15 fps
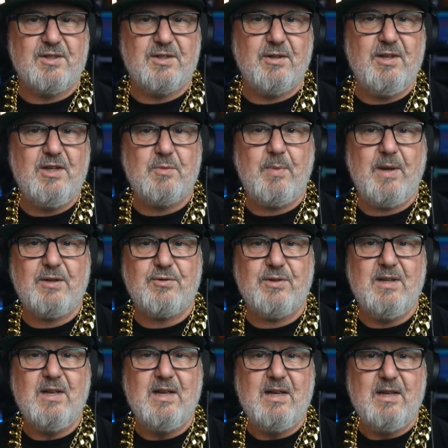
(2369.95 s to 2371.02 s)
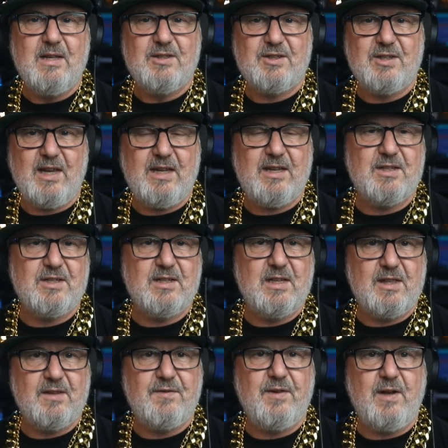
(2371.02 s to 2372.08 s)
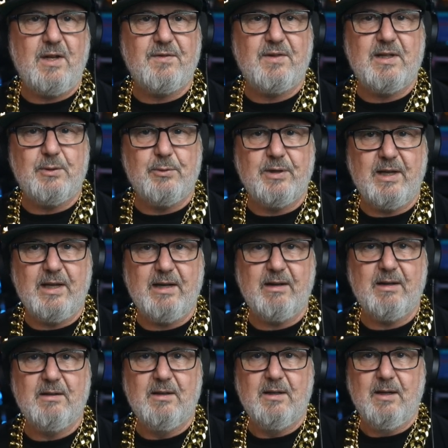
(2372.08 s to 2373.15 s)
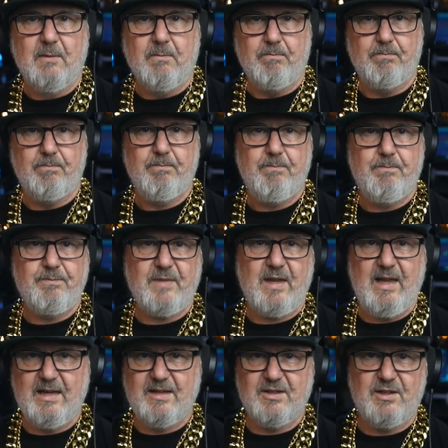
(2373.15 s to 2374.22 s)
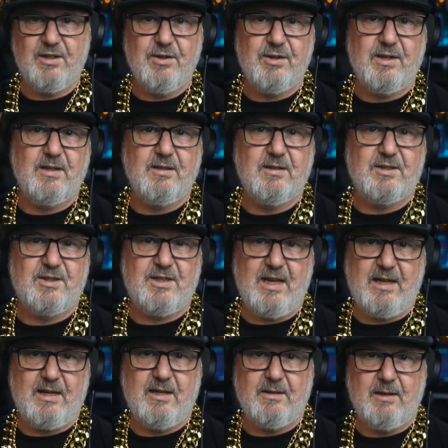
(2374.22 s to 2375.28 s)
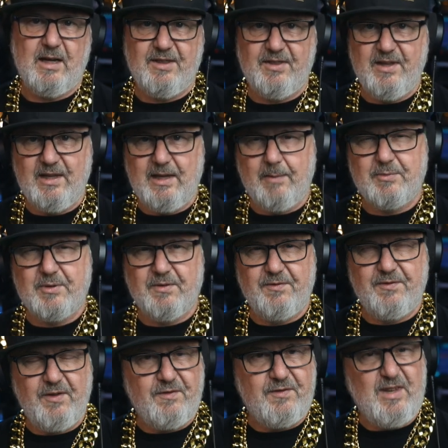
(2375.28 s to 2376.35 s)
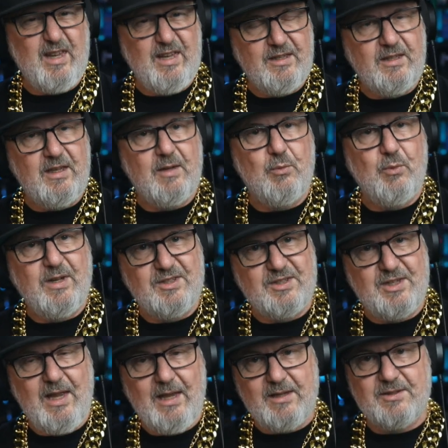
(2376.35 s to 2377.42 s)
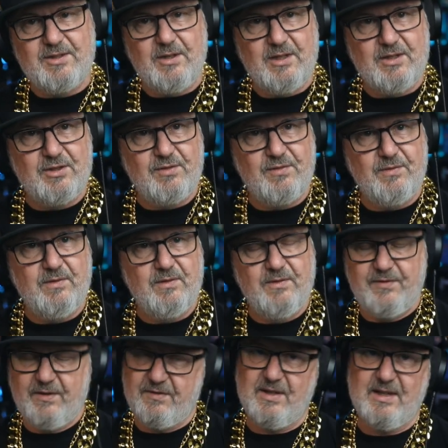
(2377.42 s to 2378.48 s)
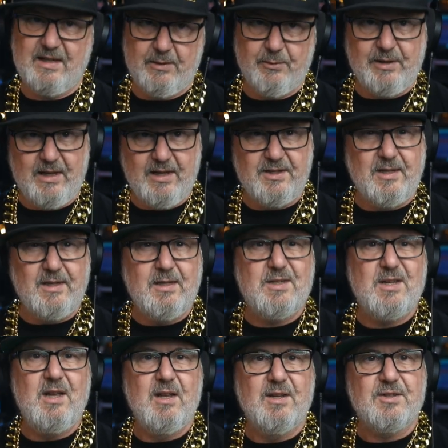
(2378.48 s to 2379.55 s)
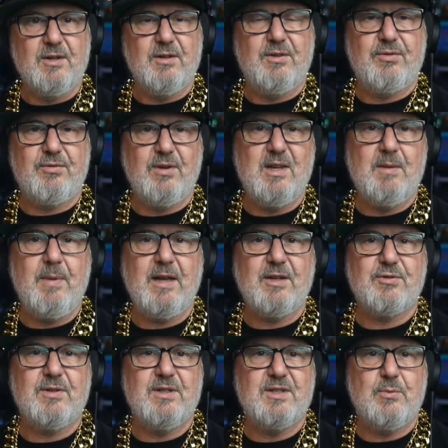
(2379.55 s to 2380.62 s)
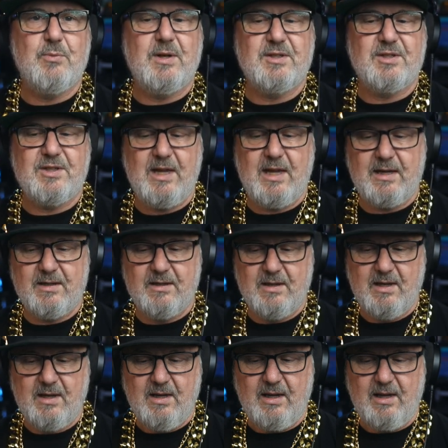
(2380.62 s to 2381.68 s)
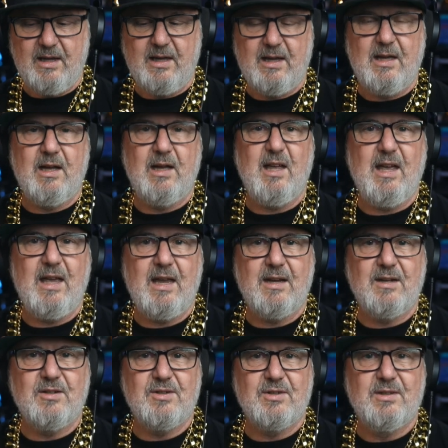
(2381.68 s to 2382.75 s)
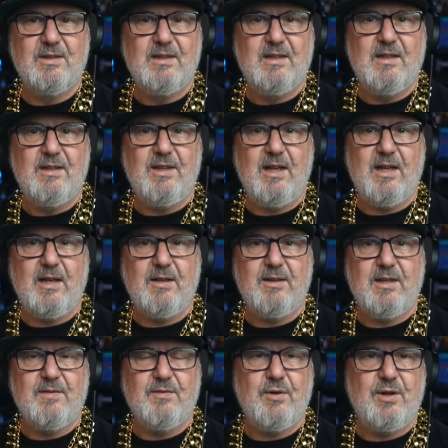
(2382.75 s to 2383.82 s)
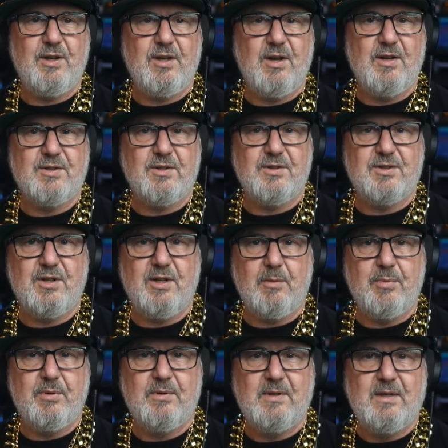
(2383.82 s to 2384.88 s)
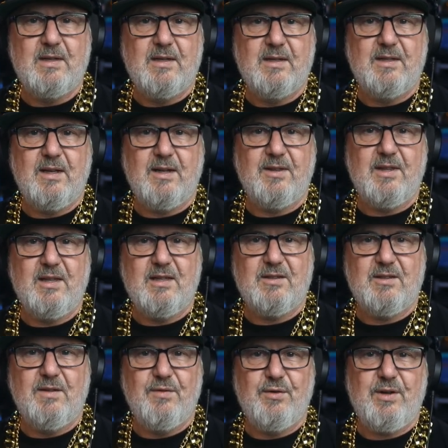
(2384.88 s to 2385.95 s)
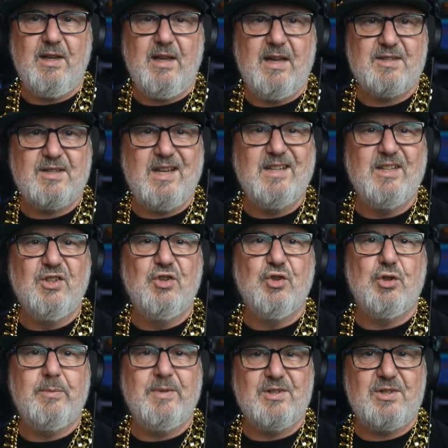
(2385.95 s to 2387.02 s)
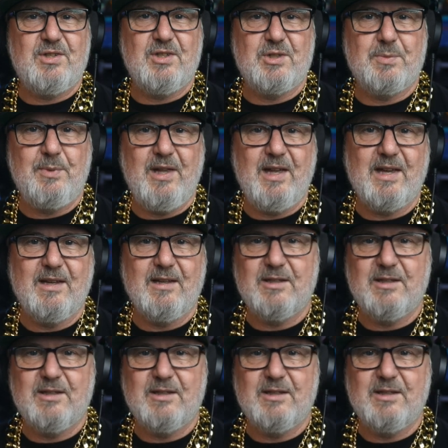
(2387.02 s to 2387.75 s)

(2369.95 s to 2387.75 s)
So each battery stack is another 5 kilowatt hour, and you can stack, I think, up to 15 in one stack, so it's 15 kilowatt hours it is, so 3 batteries in one stack, and the inverter goes on top. Now the inverter has an enormous display.